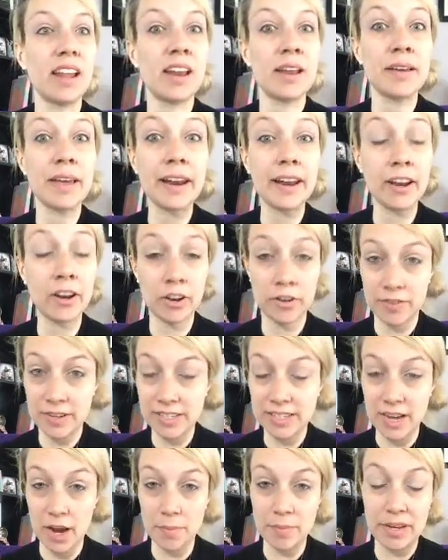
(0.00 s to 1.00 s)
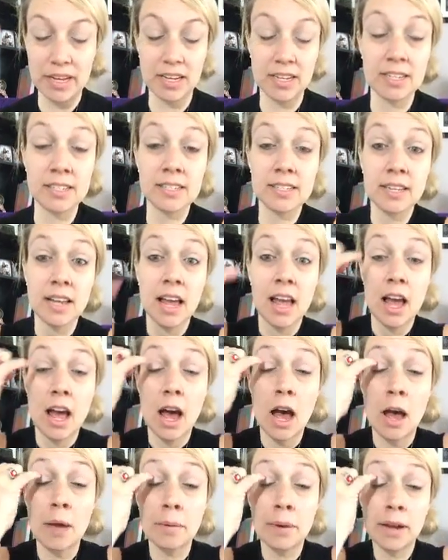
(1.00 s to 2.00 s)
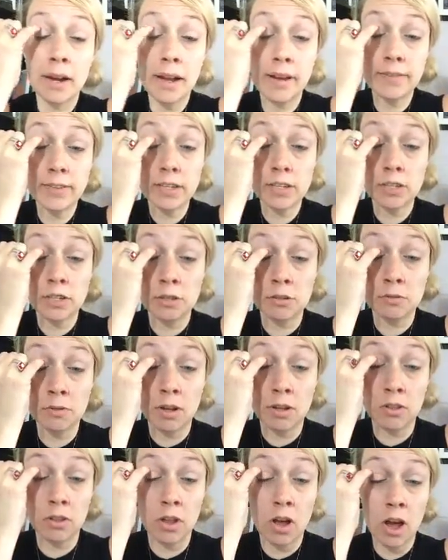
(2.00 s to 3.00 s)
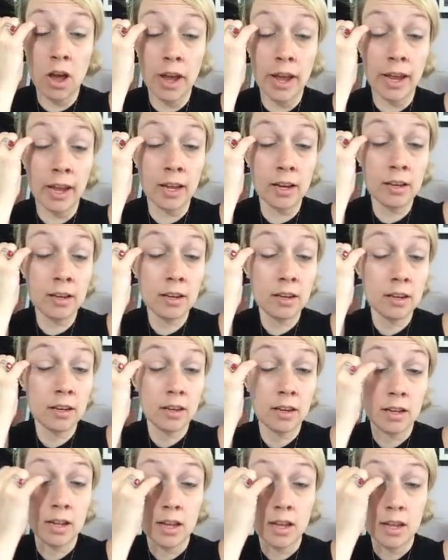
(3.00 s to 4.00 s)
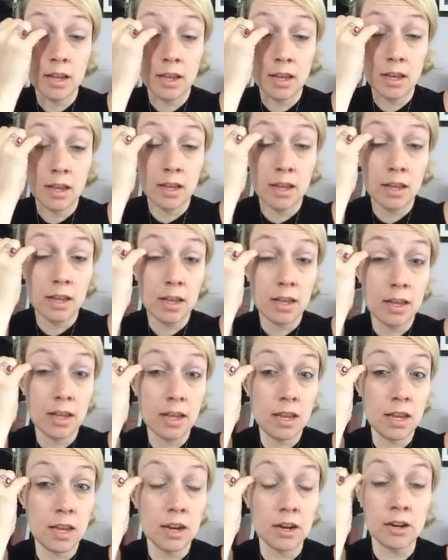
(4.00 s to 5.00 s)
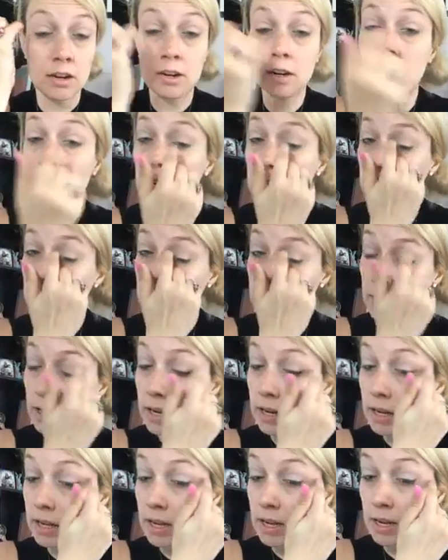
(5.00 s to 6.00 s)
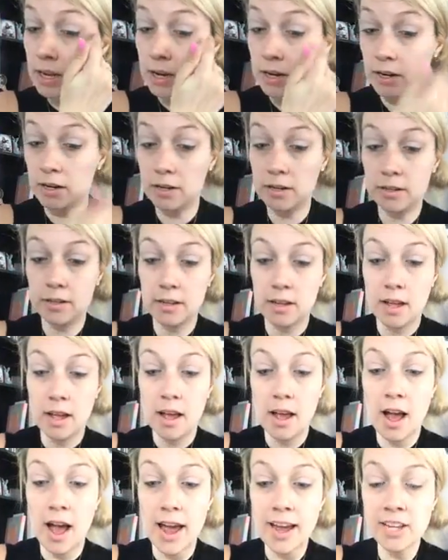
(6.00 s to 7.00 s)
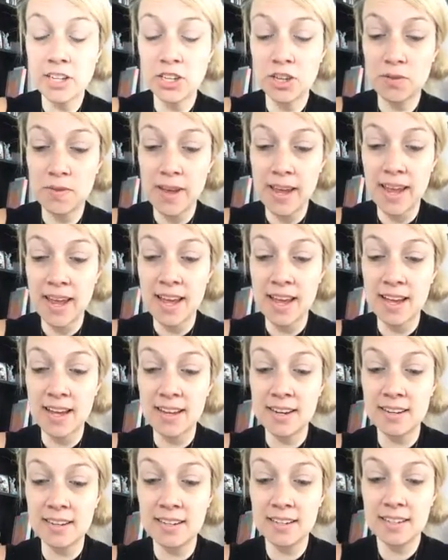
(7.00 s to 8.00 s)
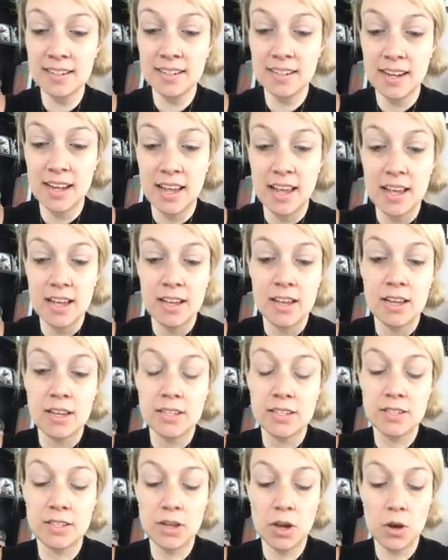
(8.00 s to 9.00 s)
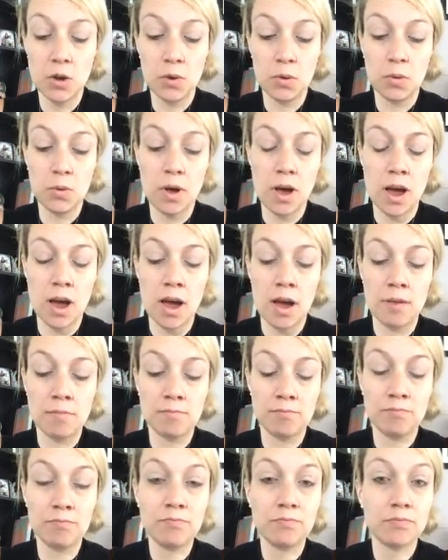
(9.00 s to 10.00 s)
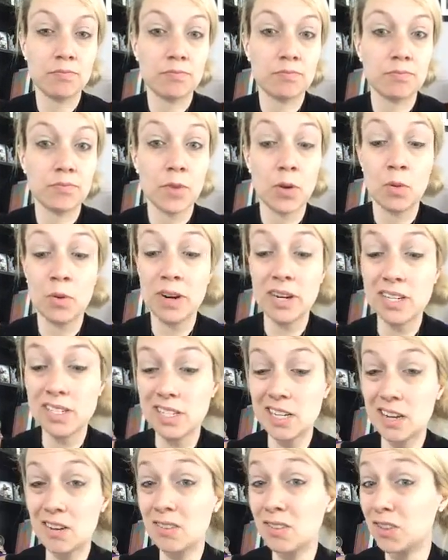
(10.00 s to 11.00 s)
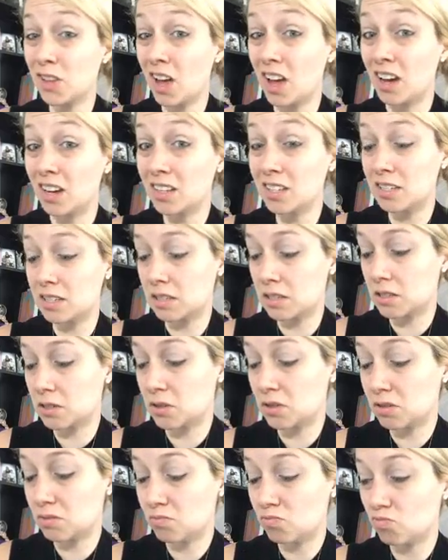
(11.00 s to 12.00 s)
I'm getting nervous now because I'm gonna have to do a line here and here. Hi, Joanne. So we're gonna see how it looks.